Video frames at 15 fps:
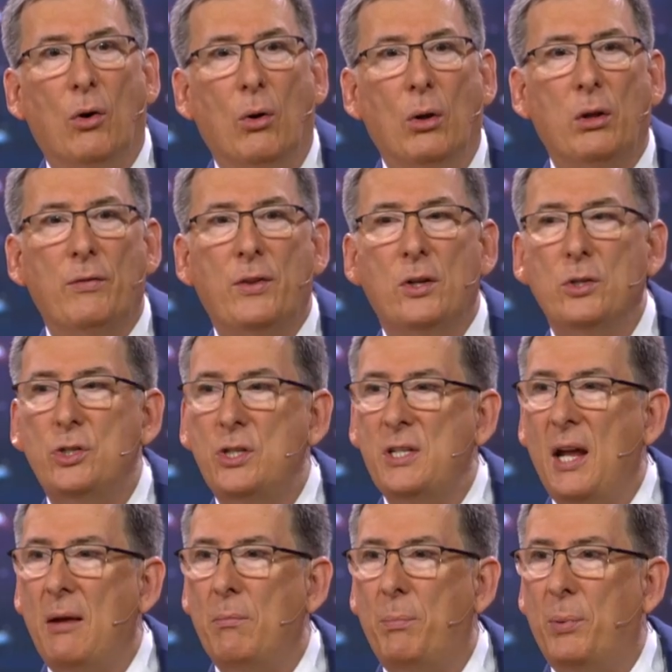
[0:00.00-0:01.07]
all of those
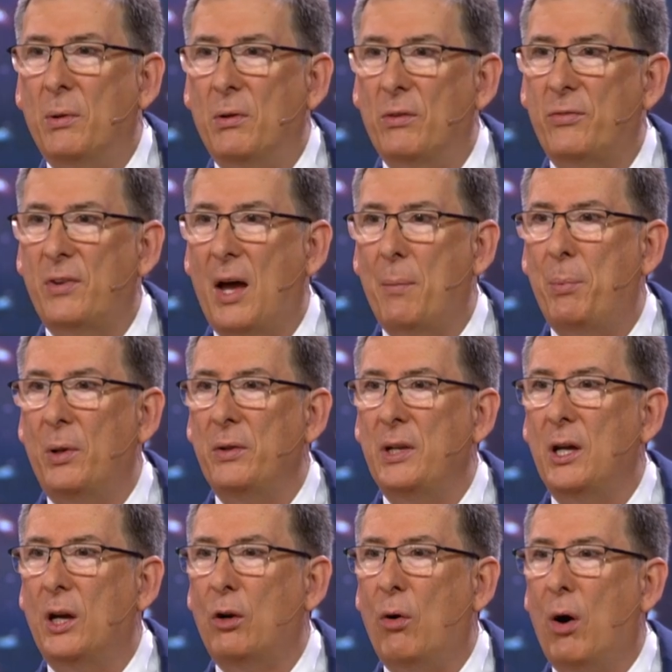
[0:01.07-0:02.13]
temples up on
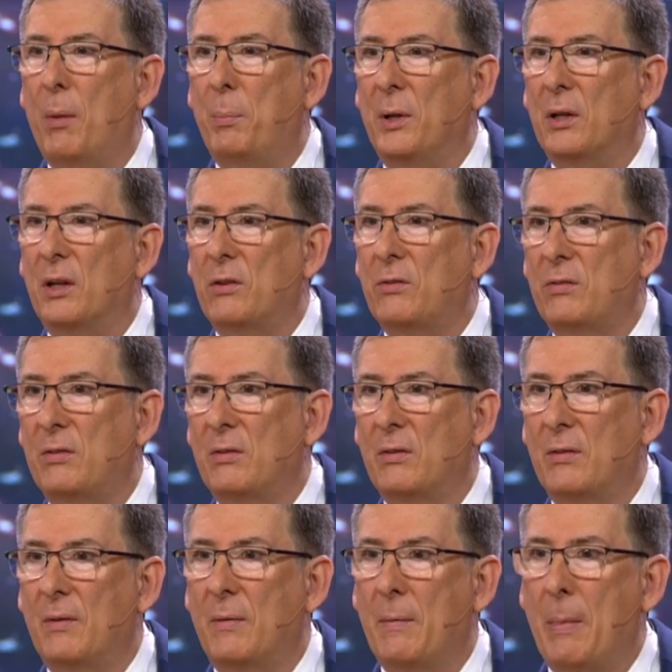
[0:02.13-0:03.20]
the Acropolis.
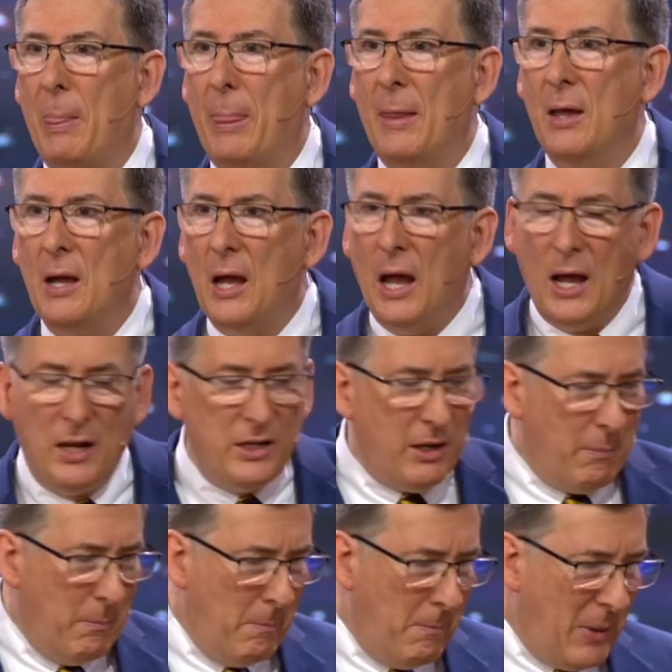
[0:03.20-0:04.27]
And
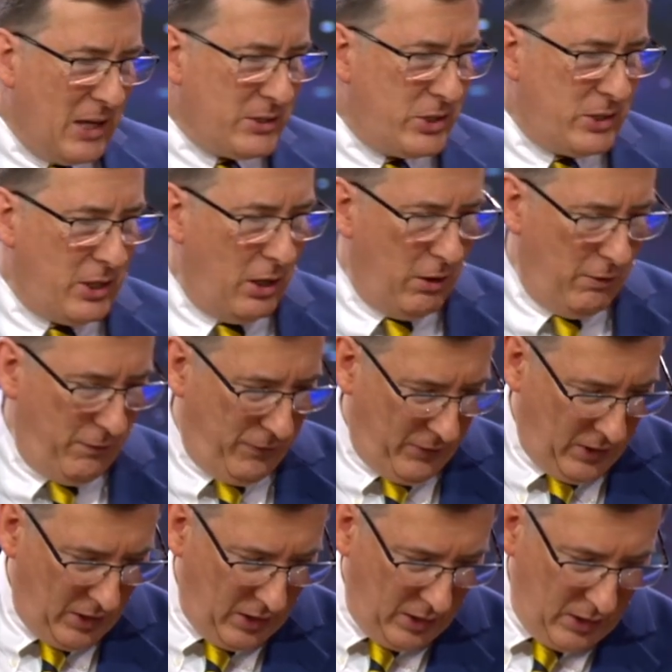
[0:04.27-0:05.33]
it must have
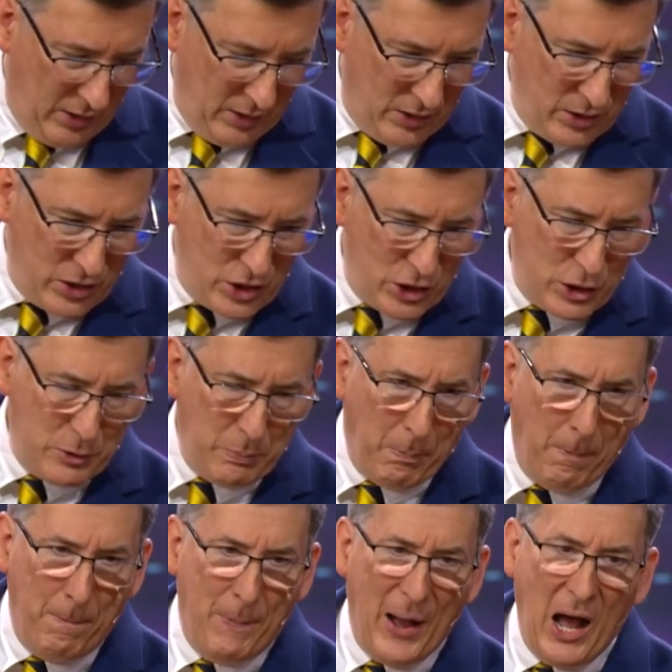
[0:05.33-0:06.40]

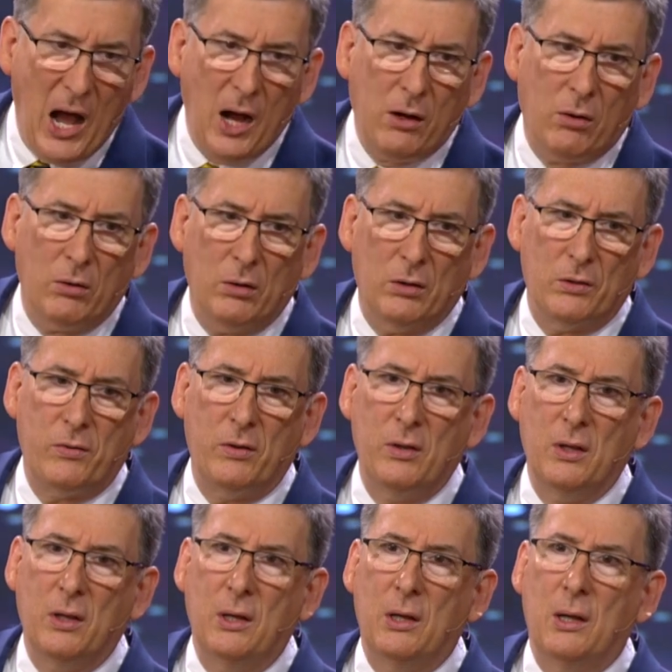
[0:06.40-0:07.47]
sparkled
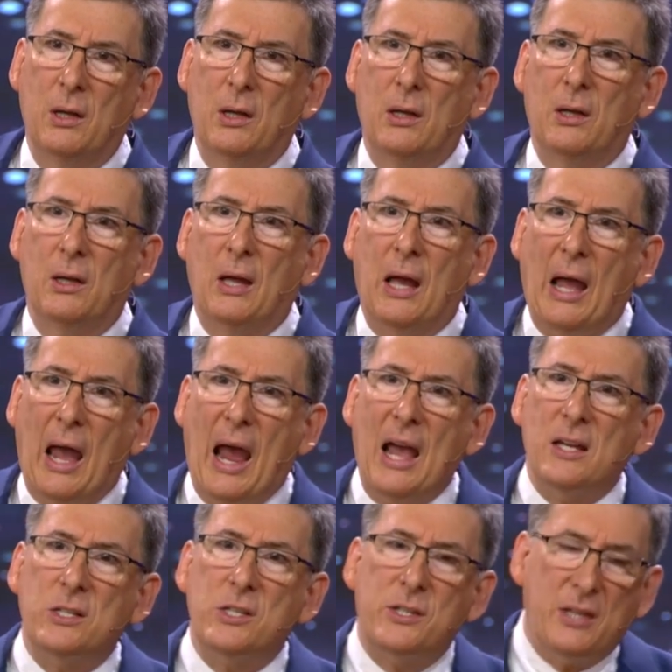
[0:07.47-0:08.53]

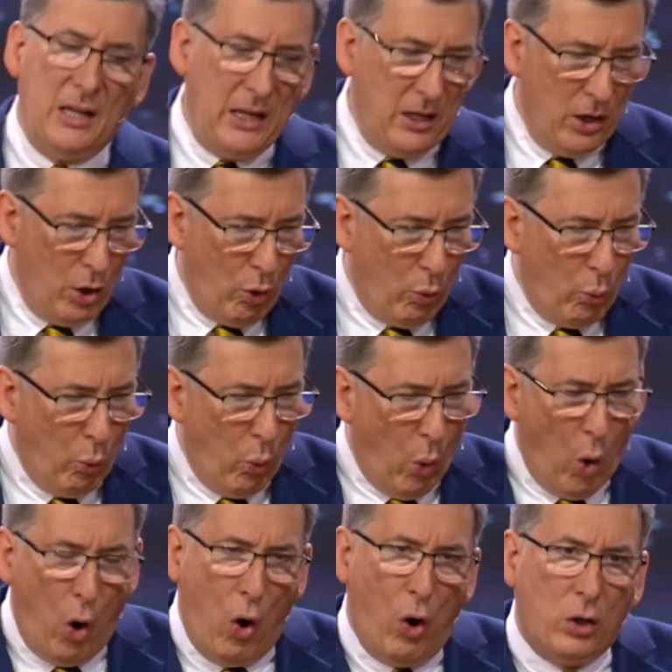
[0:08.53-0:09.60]
as they
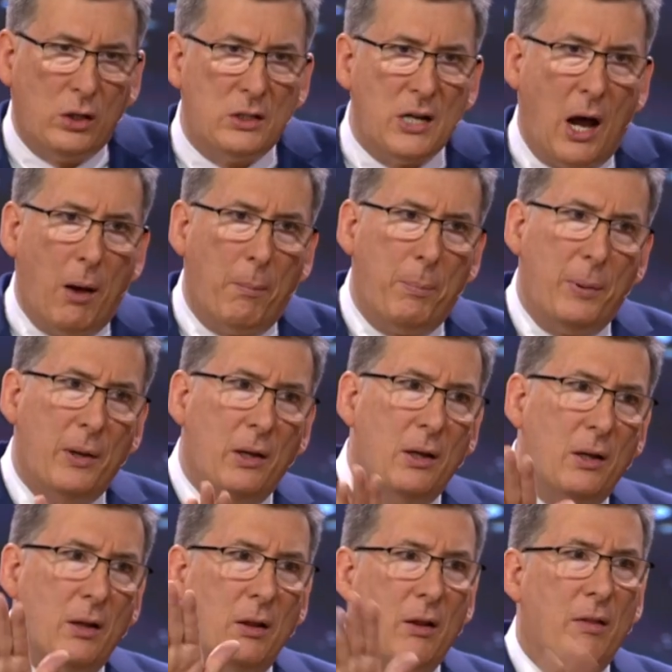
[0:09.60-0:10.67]
walked up
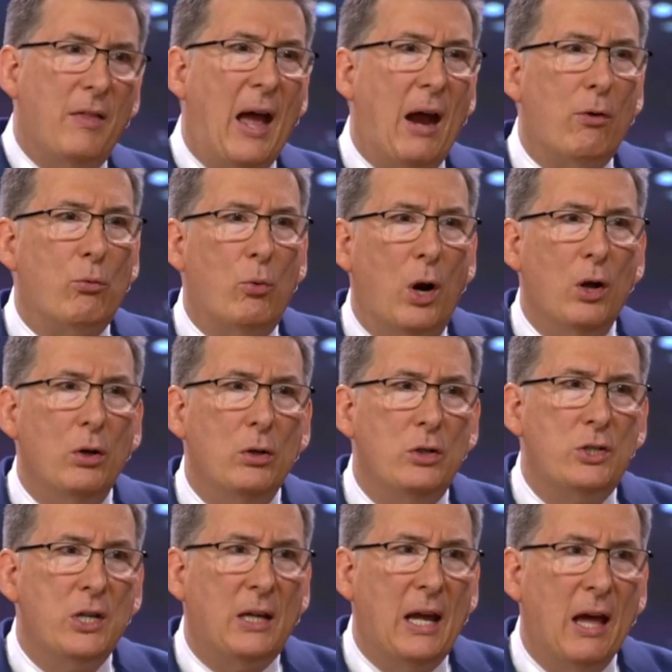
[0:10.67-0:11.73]
that
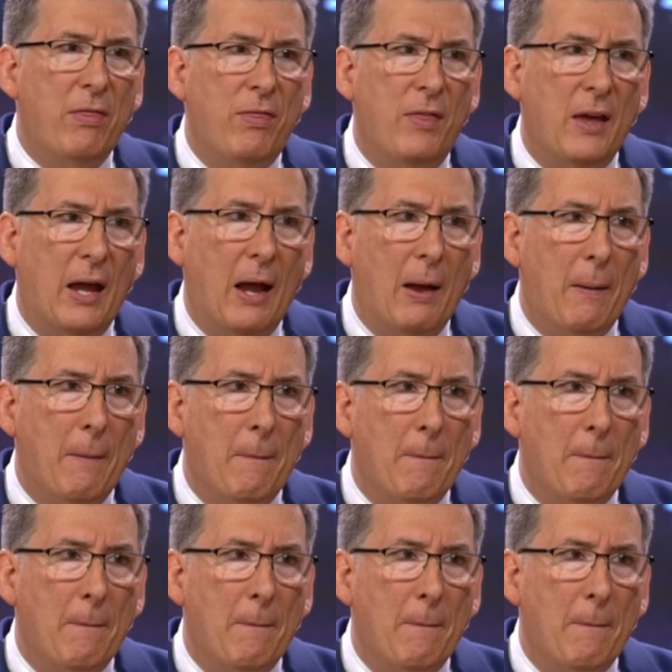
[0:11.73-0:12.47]
road to get there.